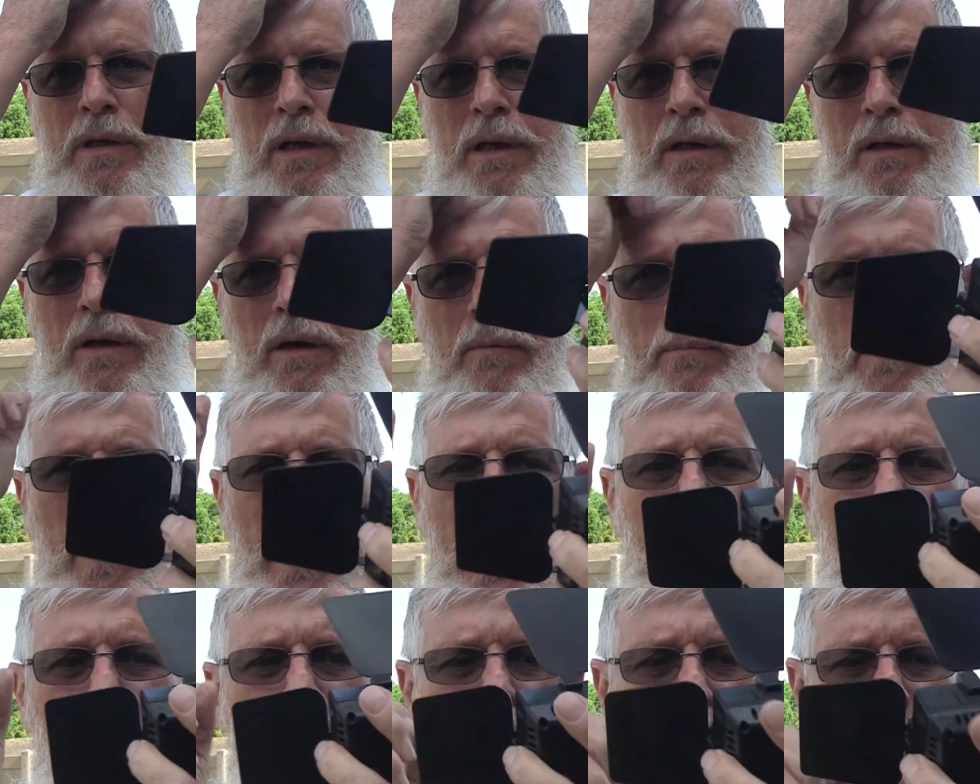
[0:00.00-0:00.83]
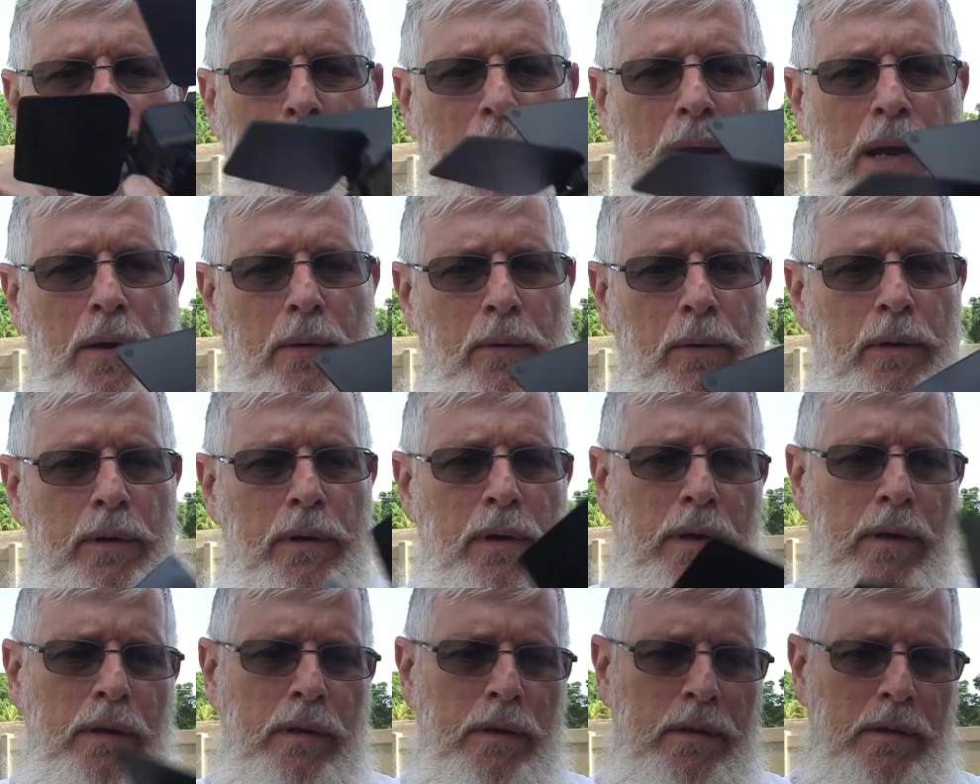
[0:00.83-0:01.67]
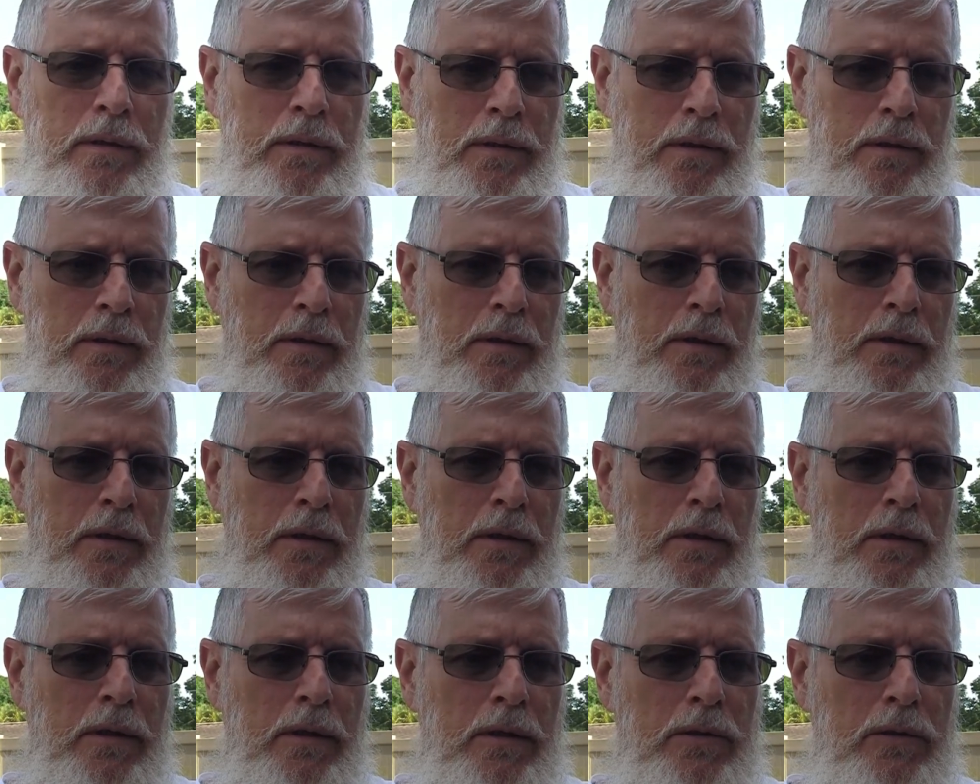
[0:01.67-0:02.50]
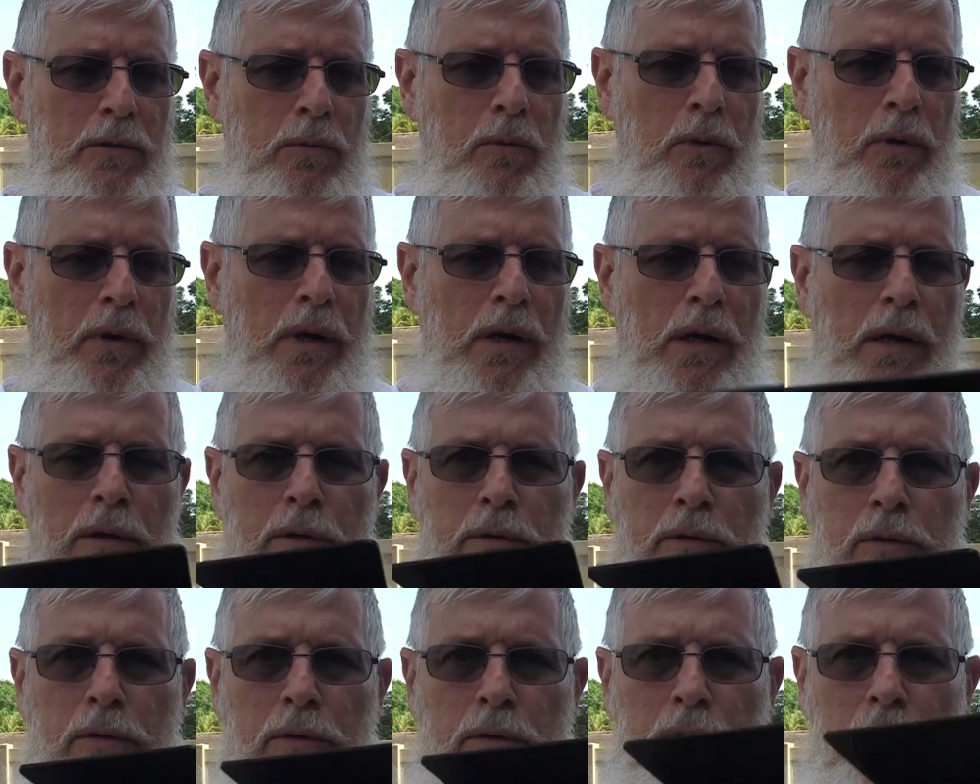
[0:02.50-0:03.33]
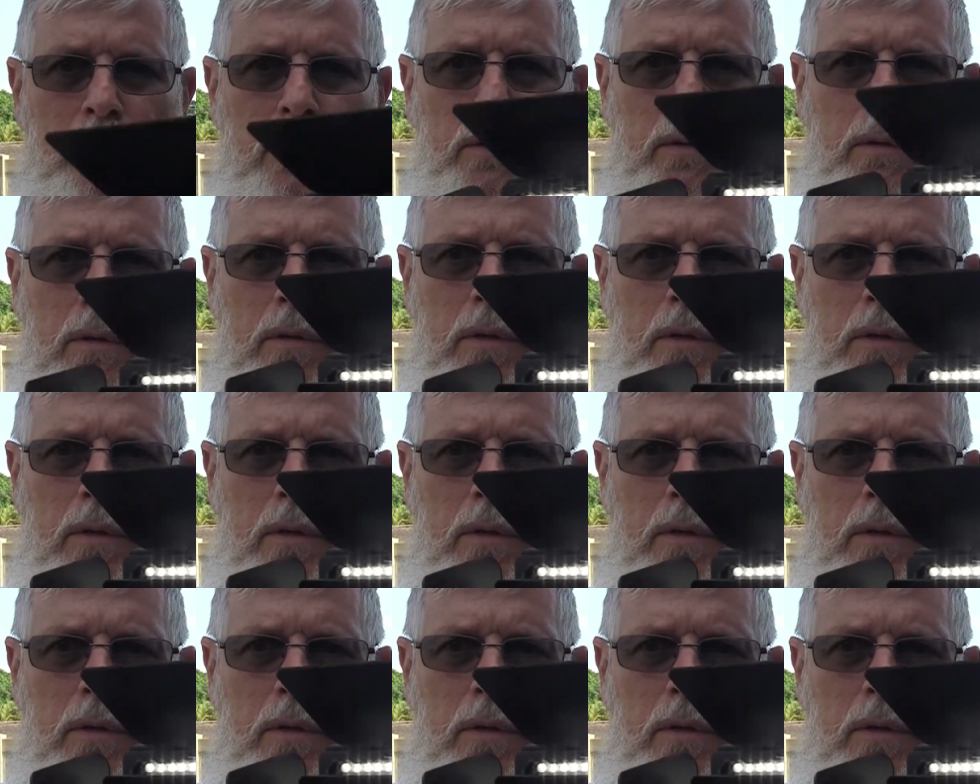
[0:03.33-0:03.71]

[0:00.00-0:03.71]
Little battery powered. So what I'll do,